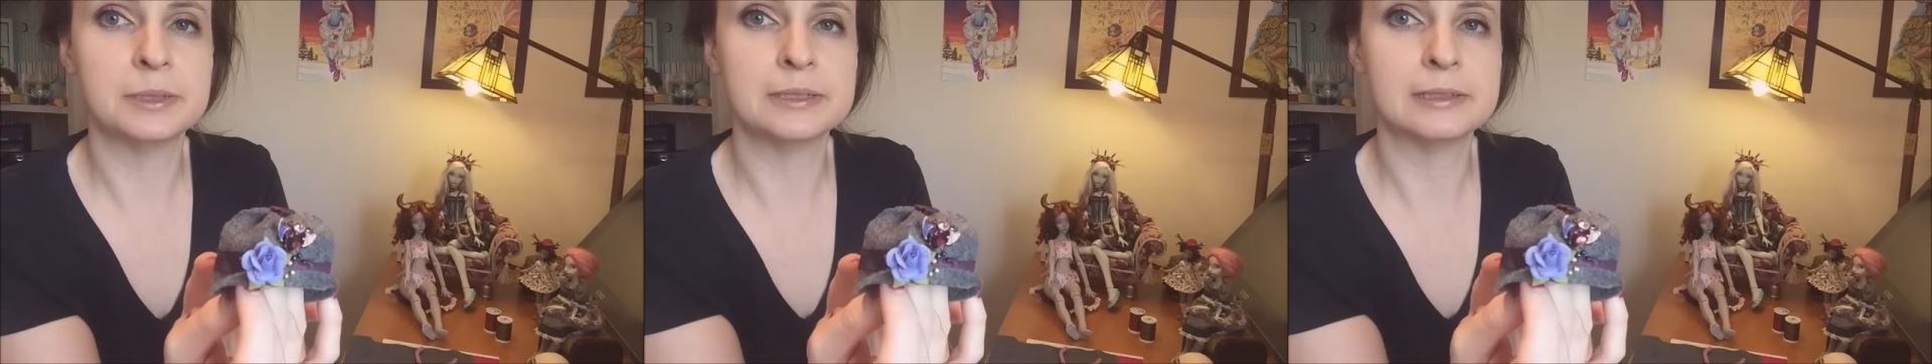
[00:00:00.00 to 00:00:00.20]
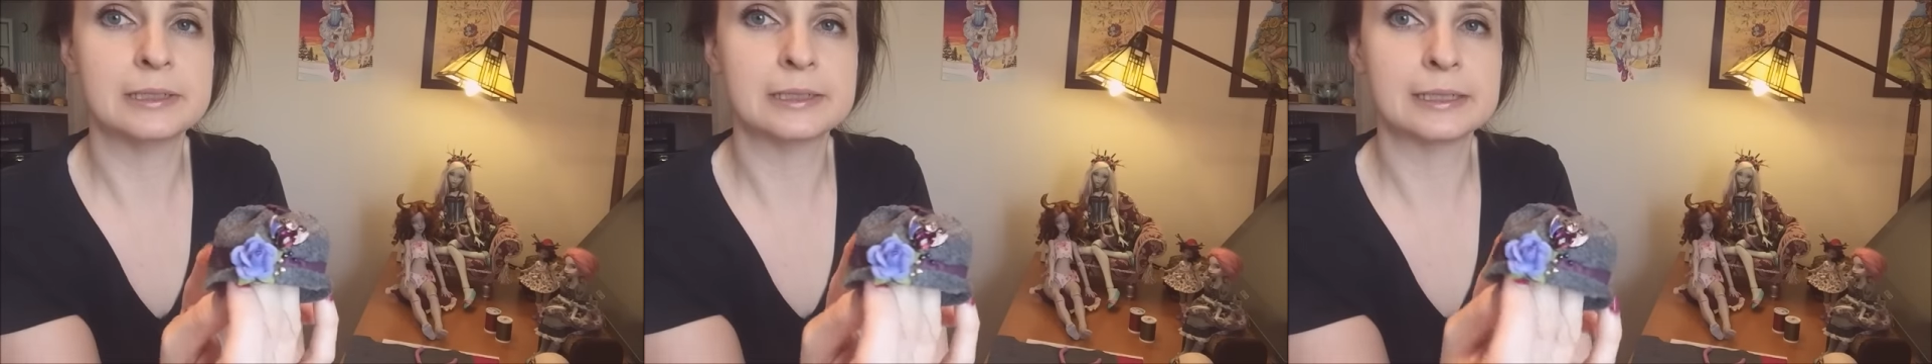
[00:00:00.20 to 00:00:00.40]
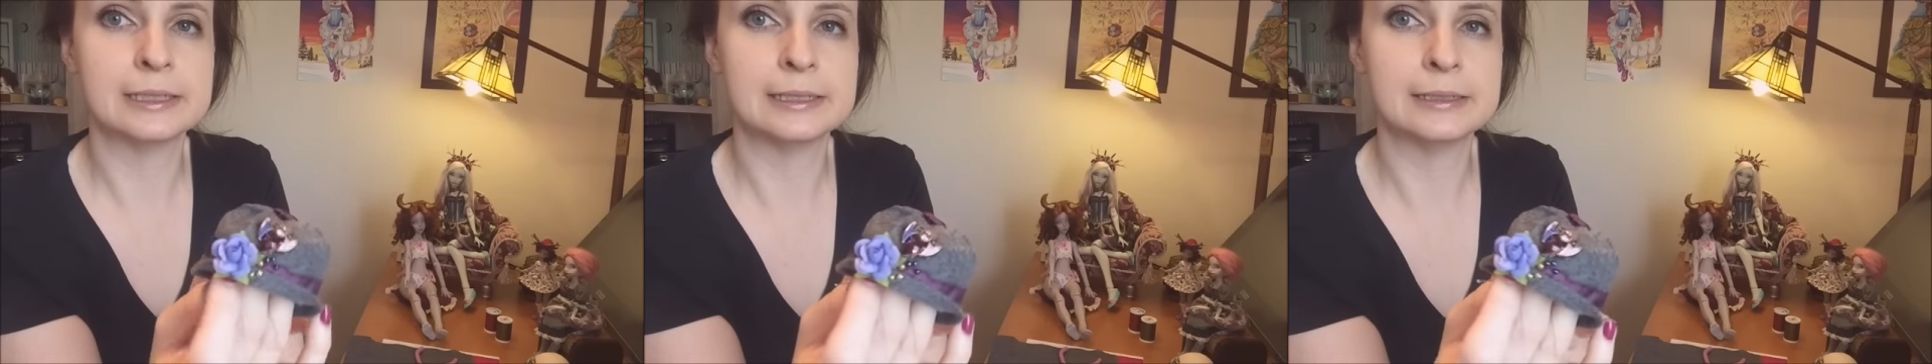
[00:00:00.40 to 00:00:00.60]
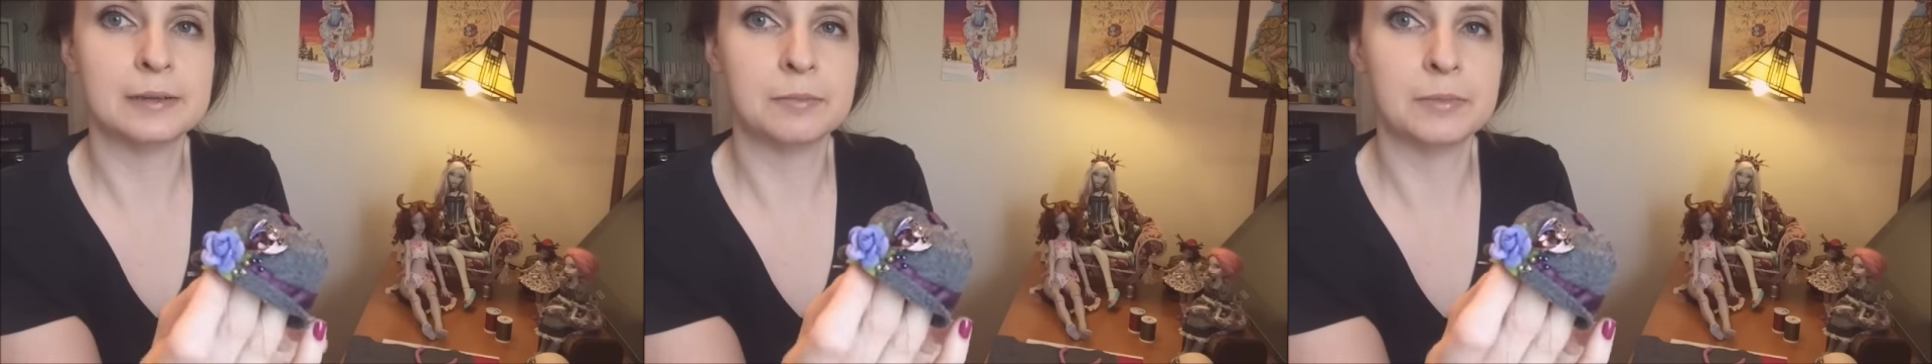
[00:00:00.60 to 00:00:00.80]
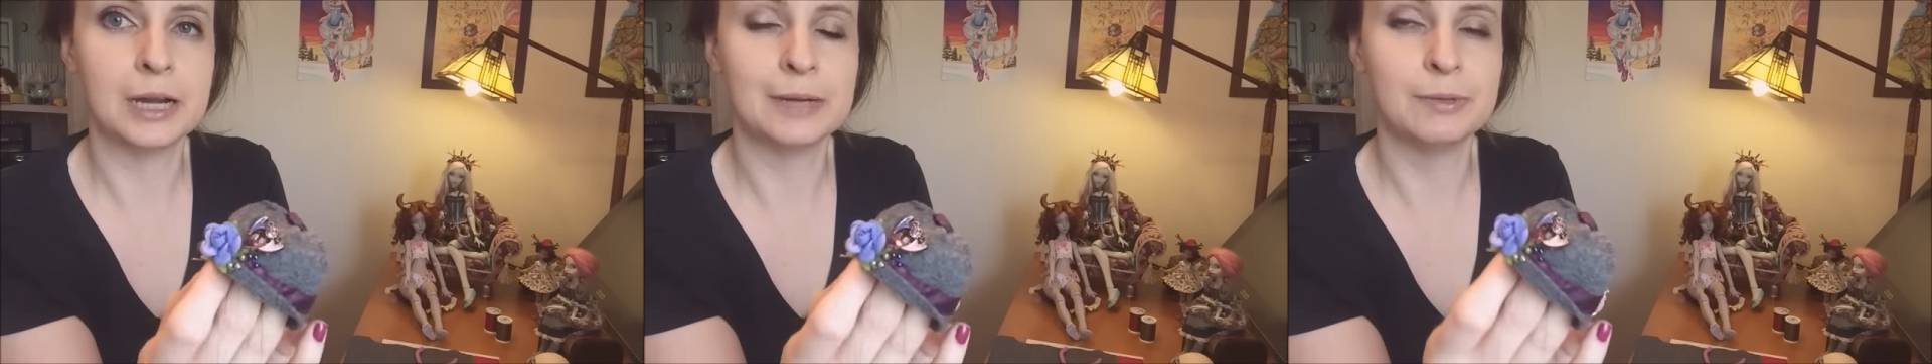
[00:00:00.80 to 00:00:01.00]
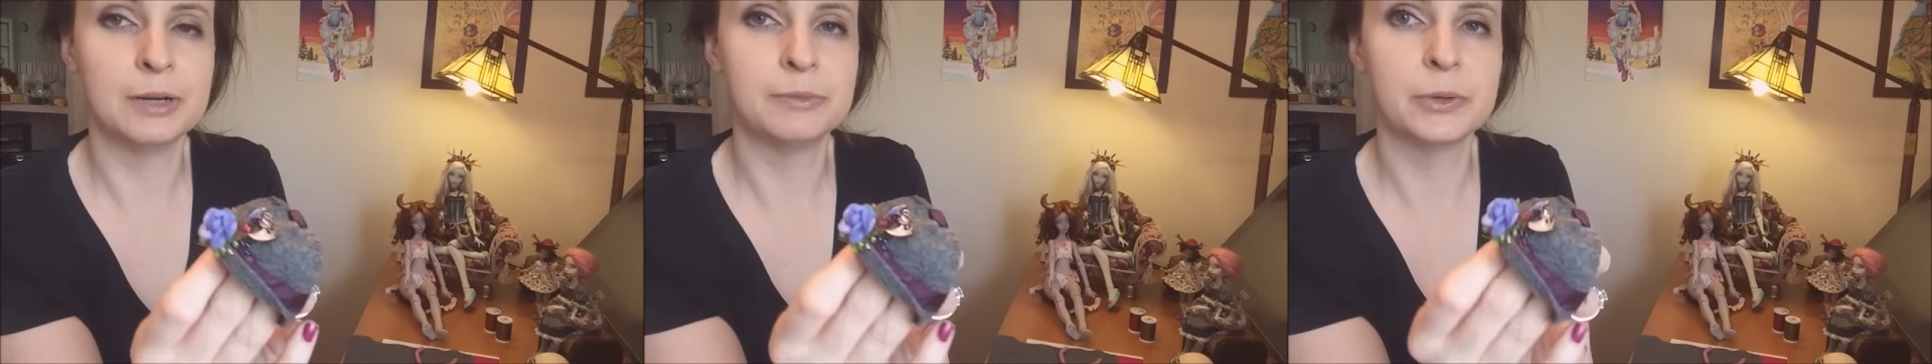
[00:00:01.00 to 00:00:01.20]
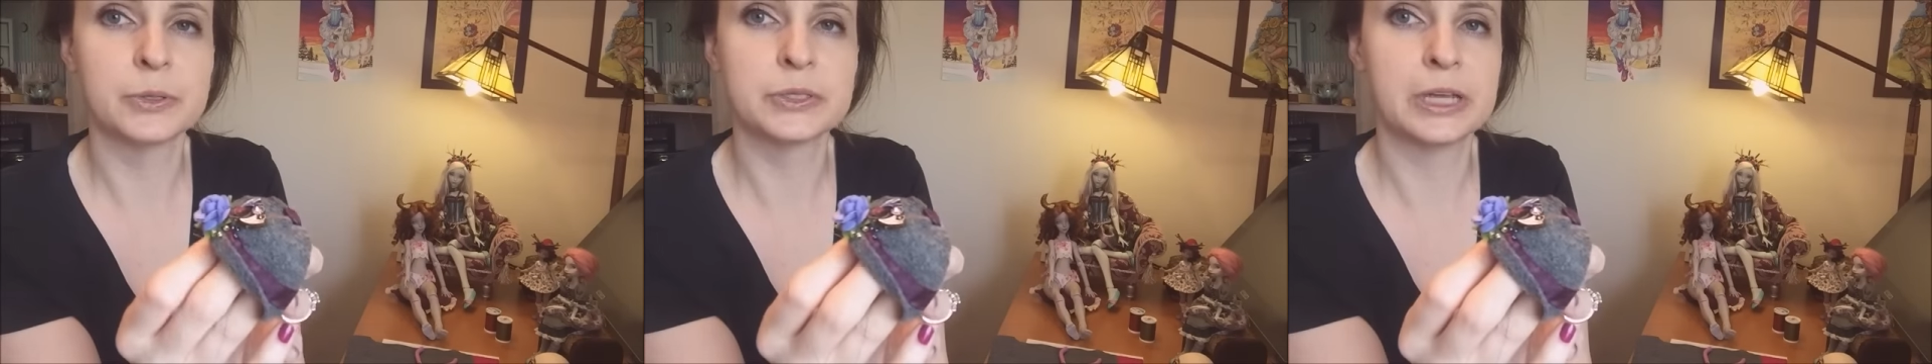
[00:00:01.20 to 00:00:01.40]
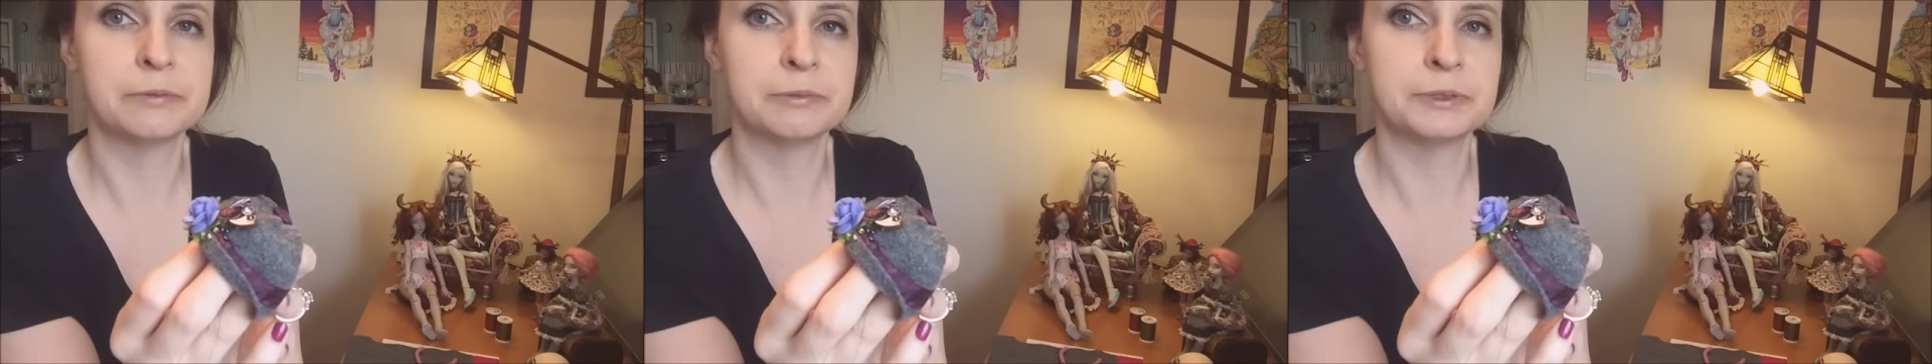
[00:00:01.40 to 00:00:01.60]
but I'm
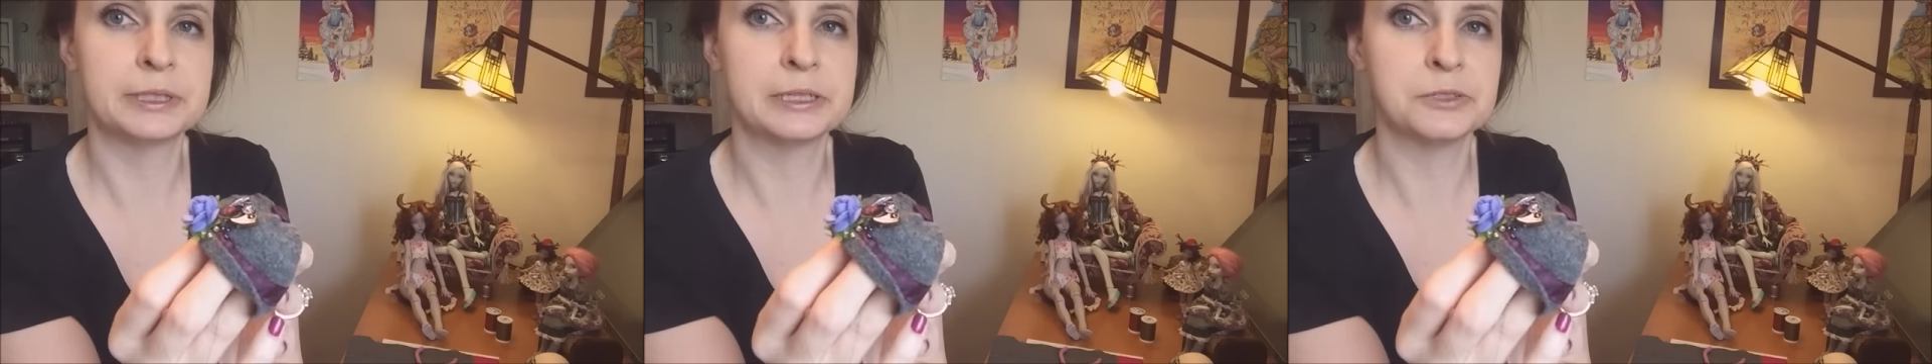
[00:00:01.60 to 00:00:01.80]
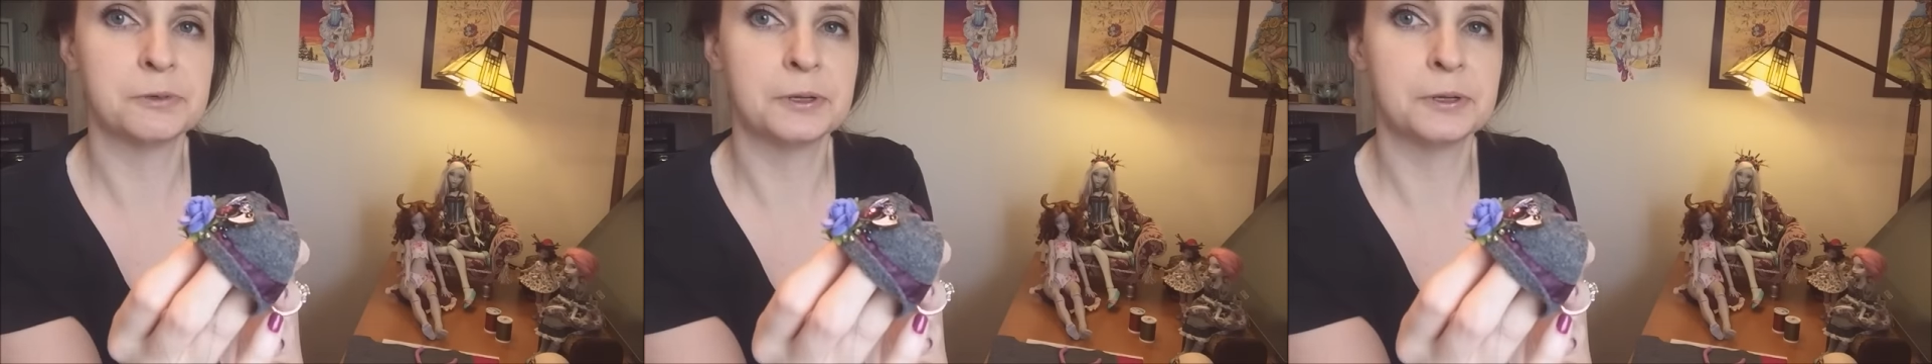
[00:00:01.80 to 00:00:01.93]
almost done with it,